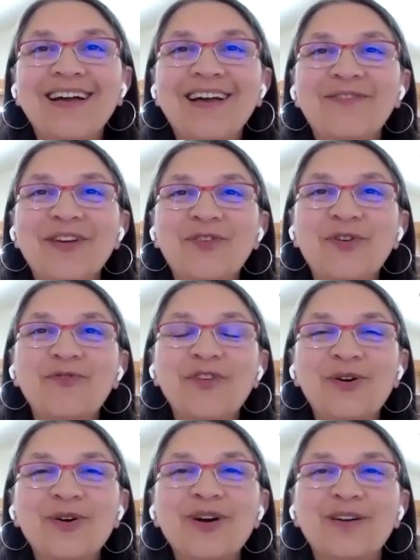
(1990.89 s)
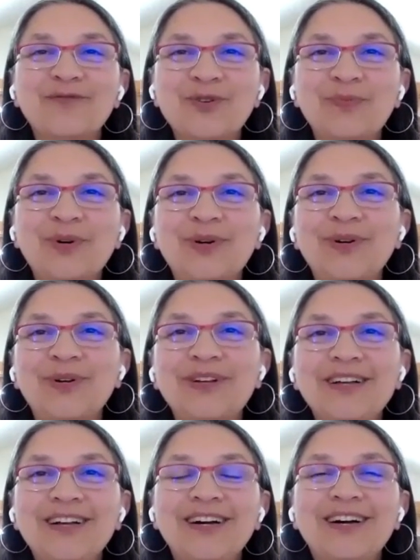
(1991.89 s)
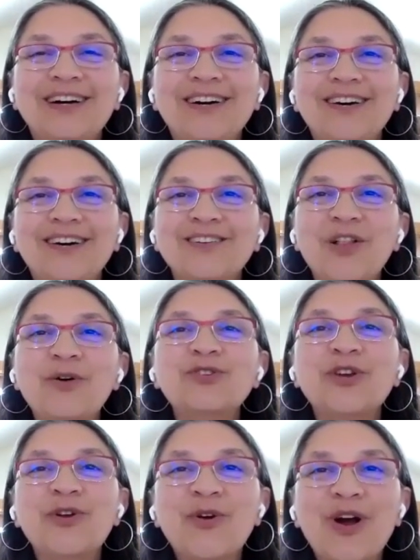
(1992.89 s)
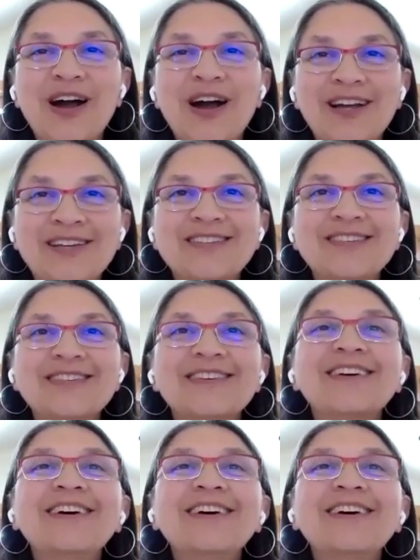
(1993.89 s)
If you feel comfortable closing your eyes